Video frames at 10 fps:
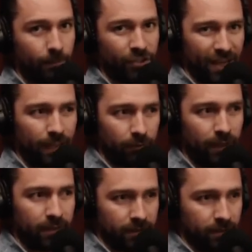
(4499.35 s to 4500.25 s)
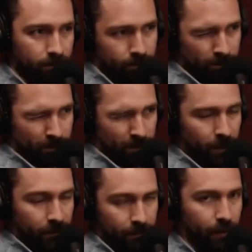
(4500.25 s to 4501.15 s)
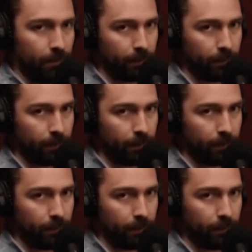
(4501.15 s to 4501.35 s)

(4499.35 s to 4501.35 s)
But generally, it's surface prep.